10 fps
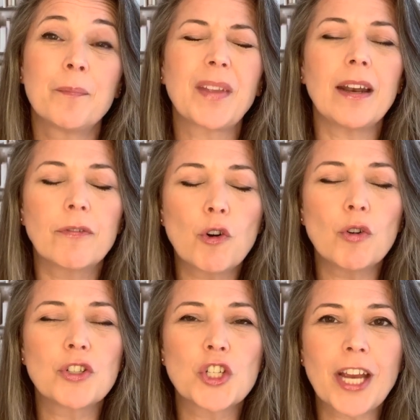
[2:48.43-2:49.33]
And of
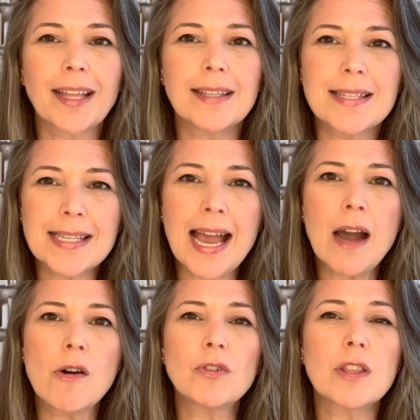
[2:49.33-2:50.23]
course, check the
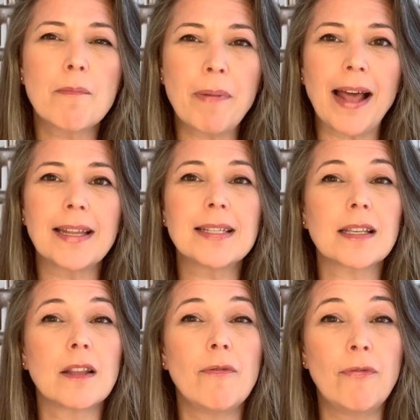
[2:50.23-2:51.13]
sound, the balance
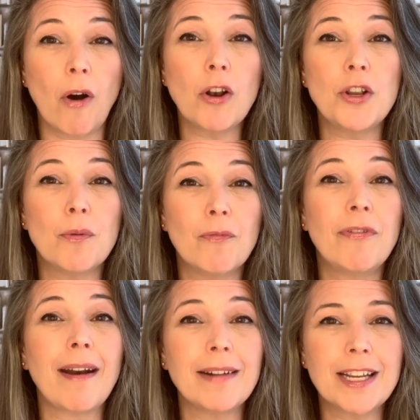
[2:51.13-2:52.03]
and the volume
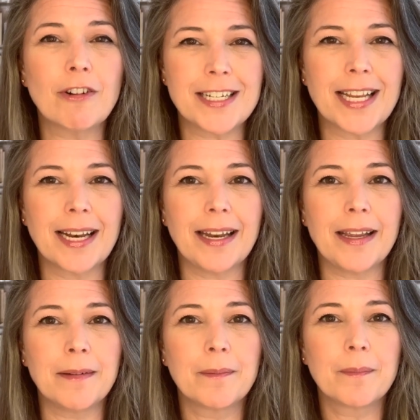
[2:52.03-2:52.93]
very critically.